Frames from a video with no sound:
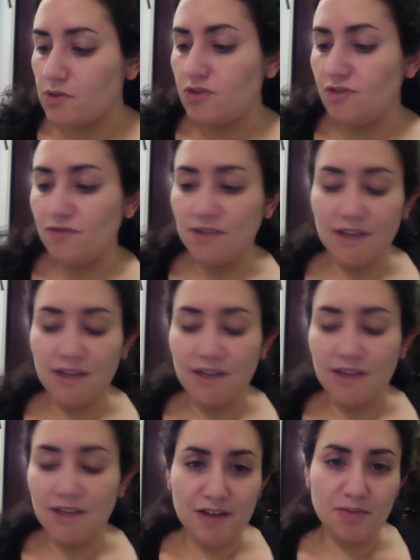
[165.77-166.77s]
you feel like the
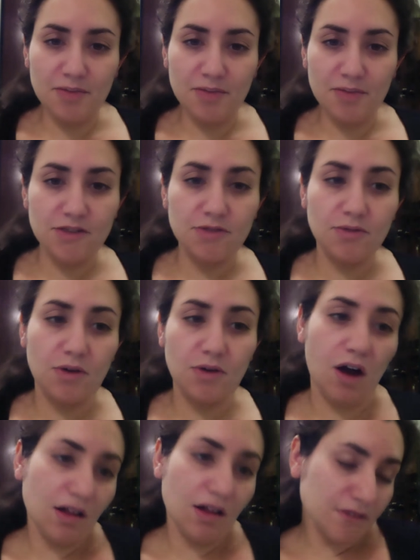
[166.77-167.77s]
title applies to
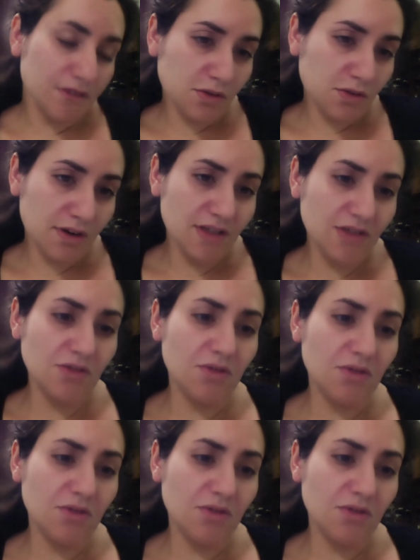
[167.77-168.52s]
all of the stories,